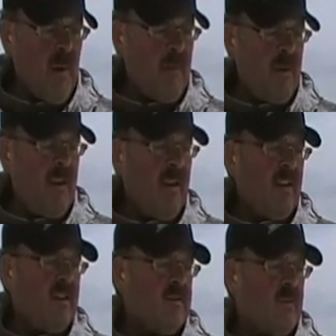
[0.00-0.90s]
puppy,
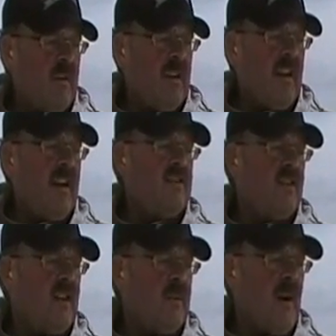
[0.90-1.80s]
just realize
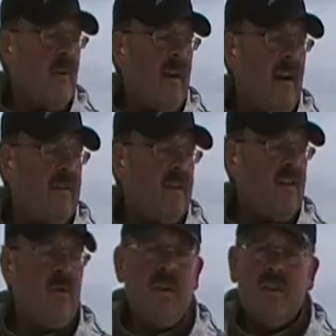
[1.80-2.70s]
that you're going to probably have
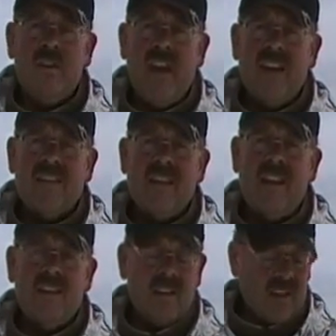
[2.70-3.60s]
to tweak your gas
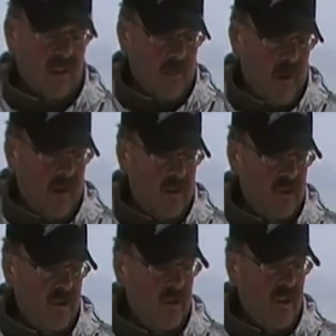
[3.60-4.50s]
settings a little bit, and
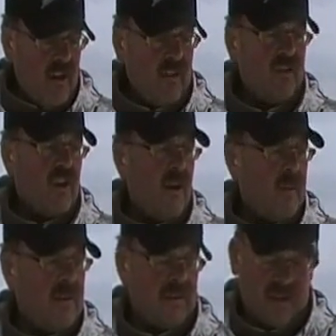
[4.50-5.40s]
you should do that in the
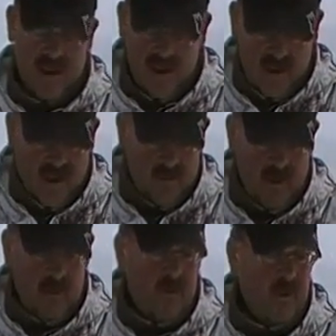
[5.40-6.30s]
shop, because I
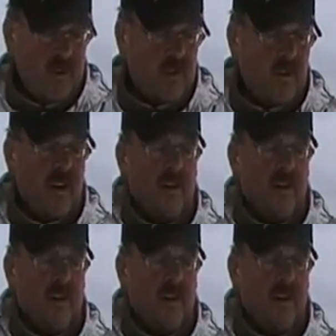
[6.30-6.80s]
may be doing it